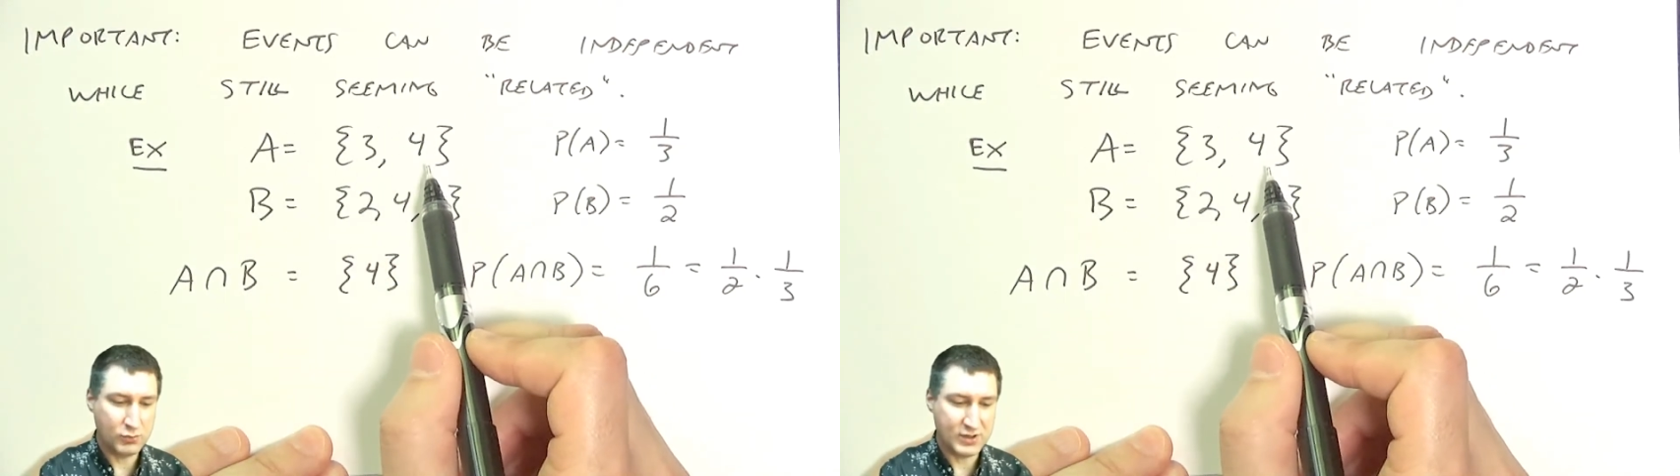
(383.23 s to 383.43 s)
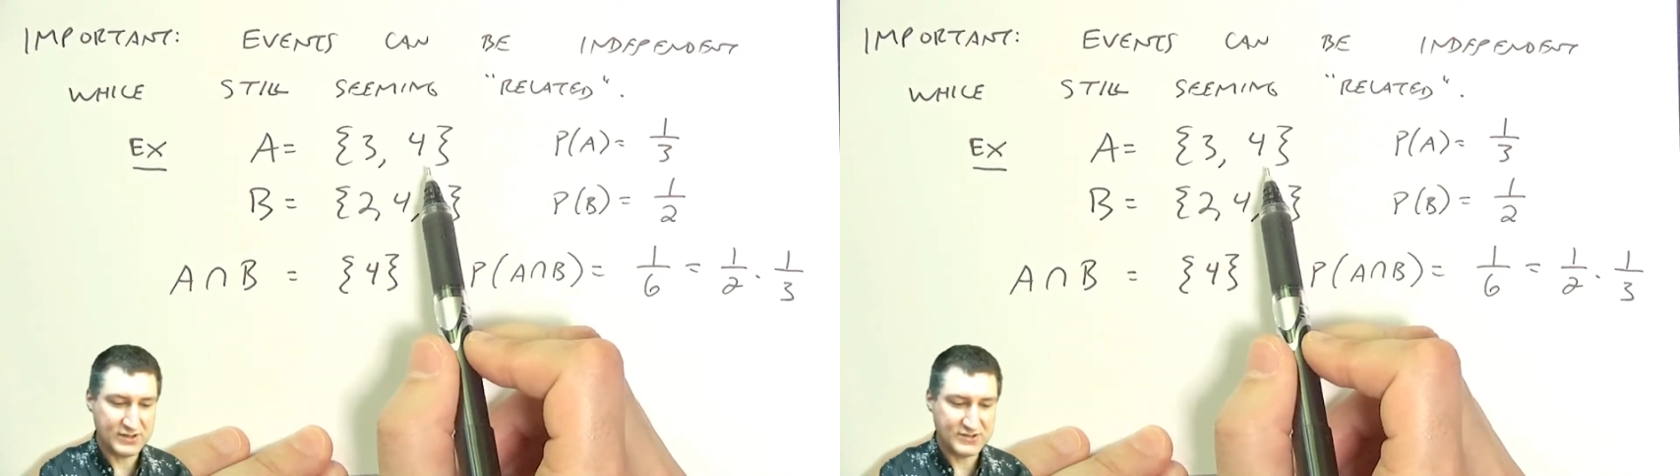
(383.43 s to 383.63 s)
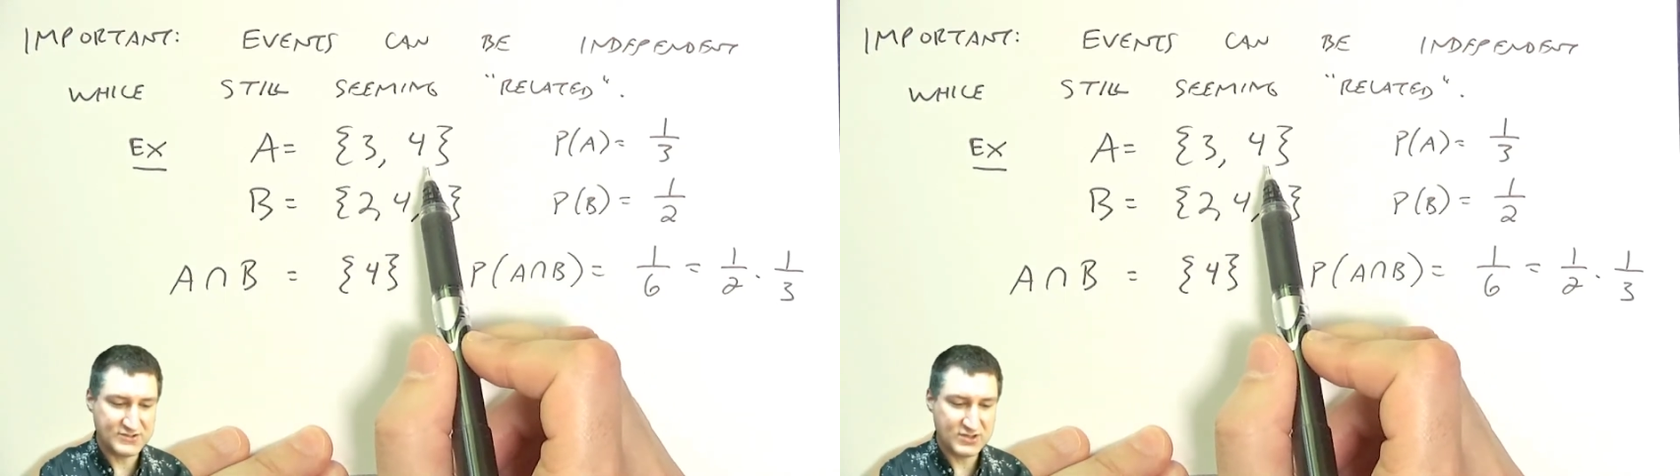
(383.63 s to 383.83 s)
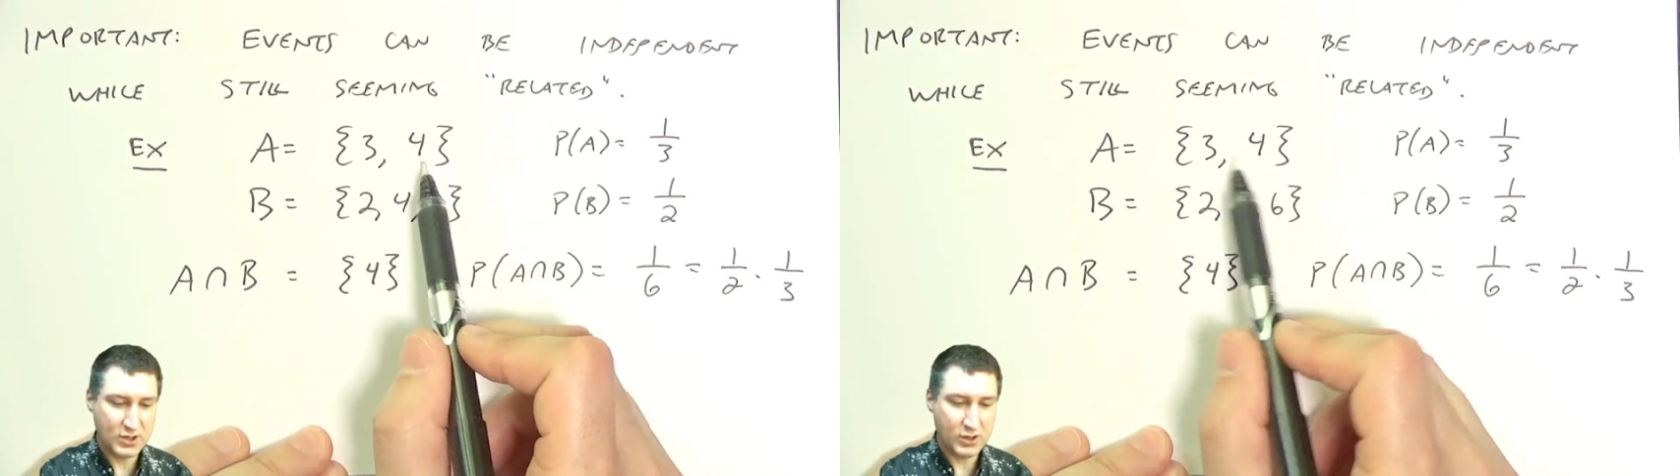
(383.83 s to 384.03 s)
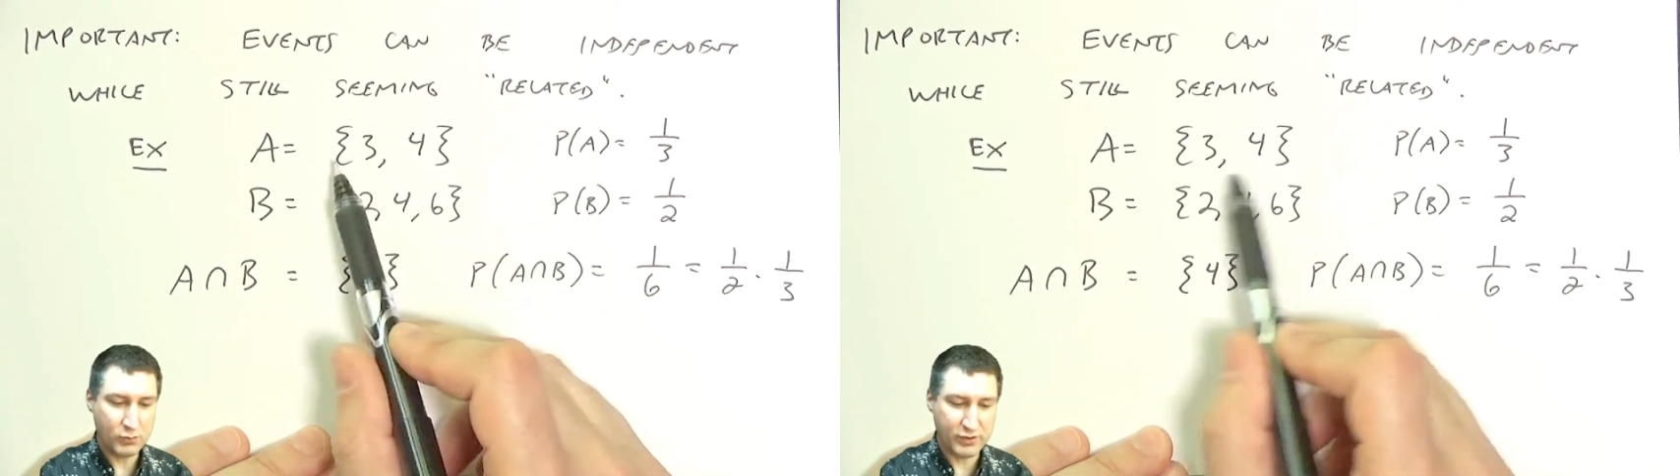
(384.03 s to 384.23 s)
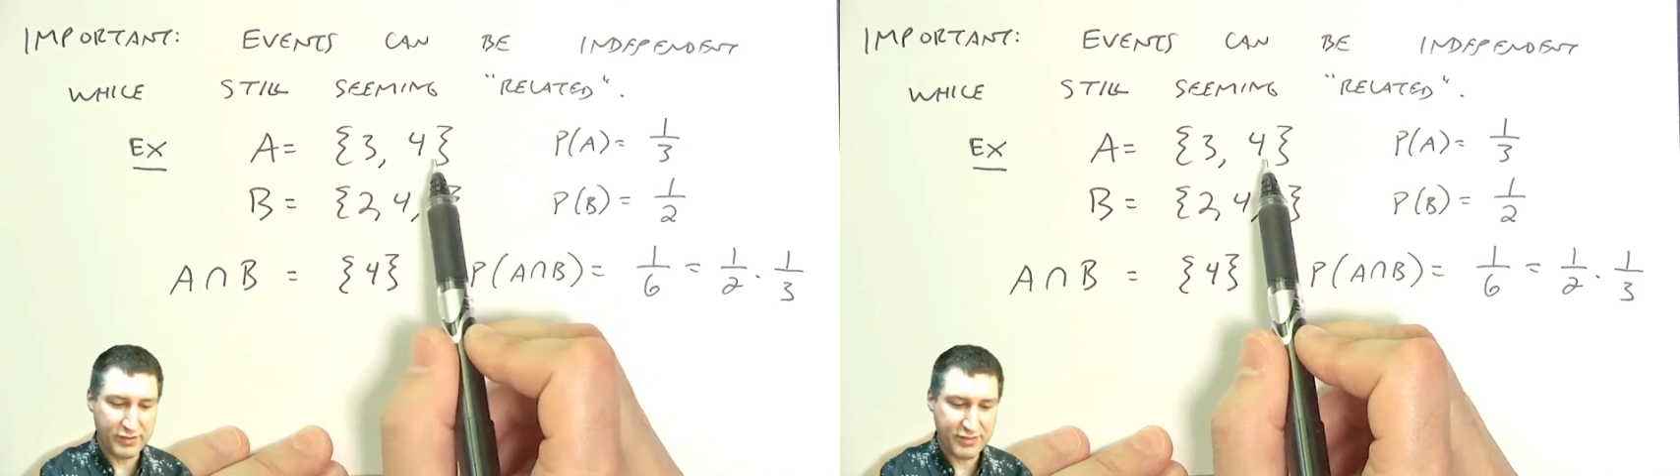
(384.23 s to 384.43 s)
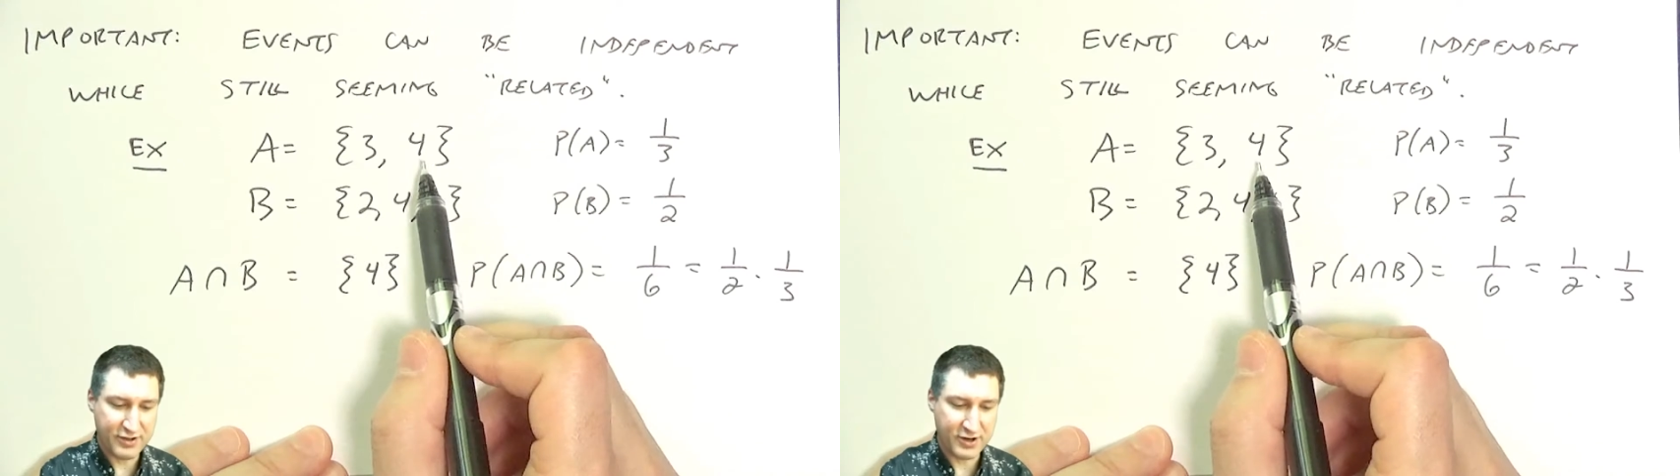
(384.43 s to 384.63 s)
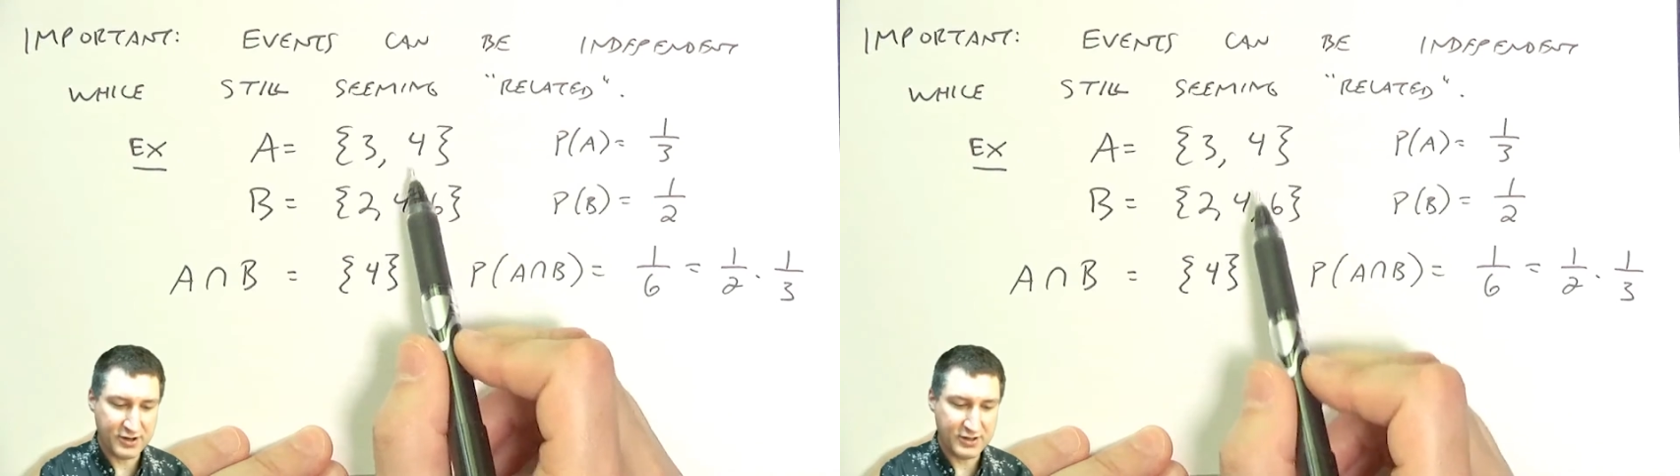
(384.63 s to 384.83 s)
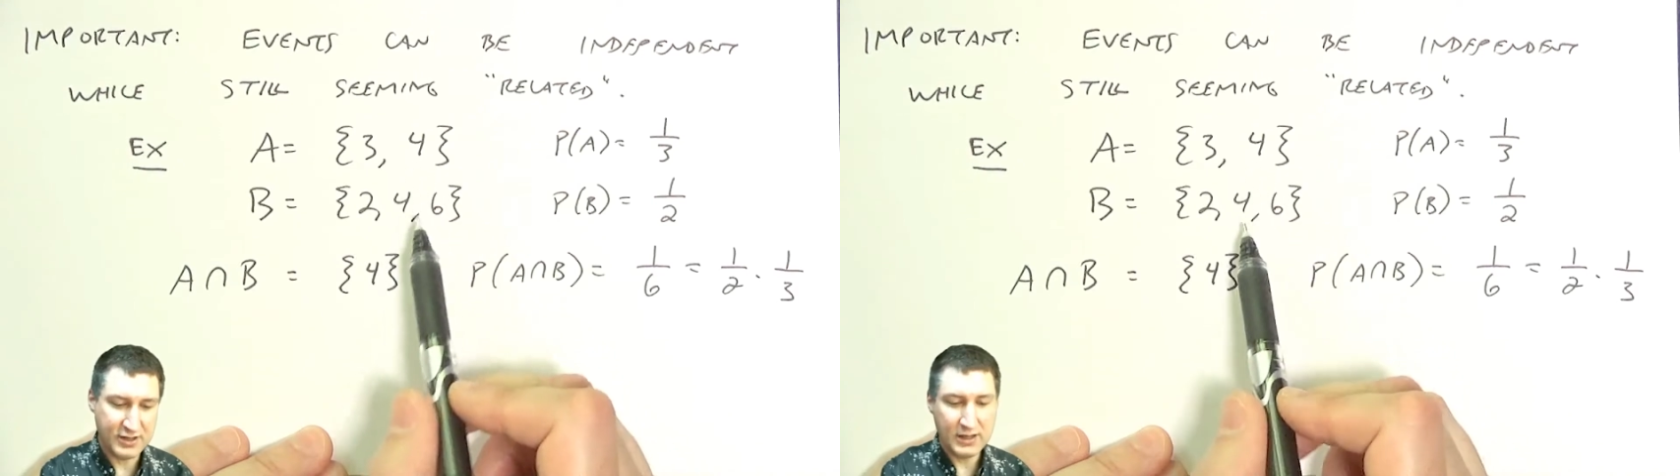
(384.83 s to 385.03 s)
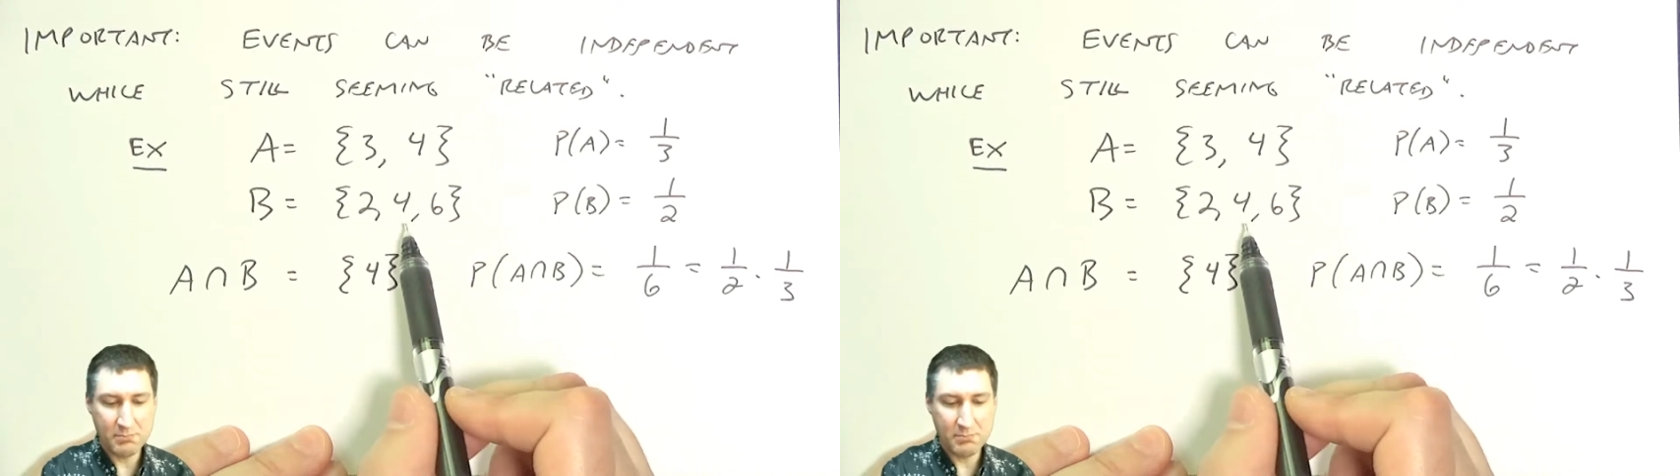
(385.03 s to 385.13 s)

was one-third,